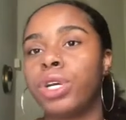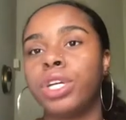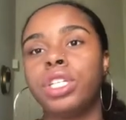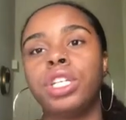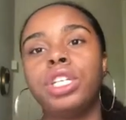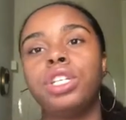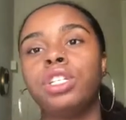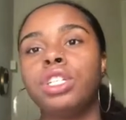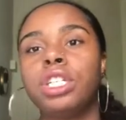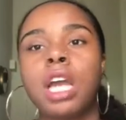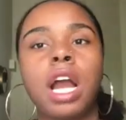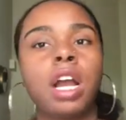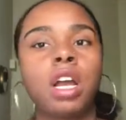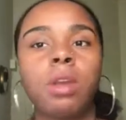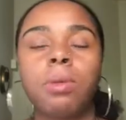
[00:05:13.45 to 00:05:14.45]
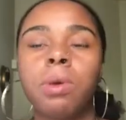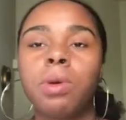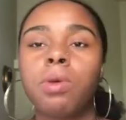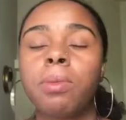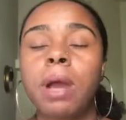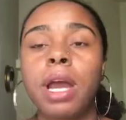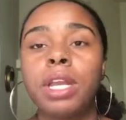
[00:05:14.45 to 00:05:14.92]
Your teacher's not going to be
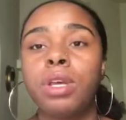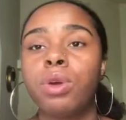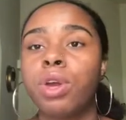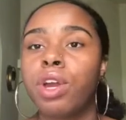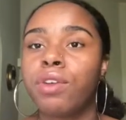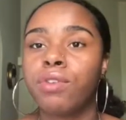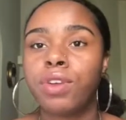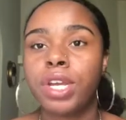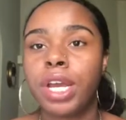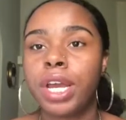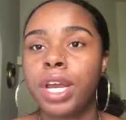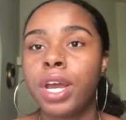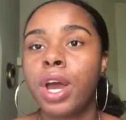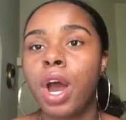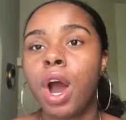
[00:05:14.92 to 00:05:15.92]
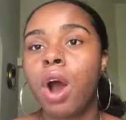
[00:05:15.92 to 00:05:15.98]
reminding you every day,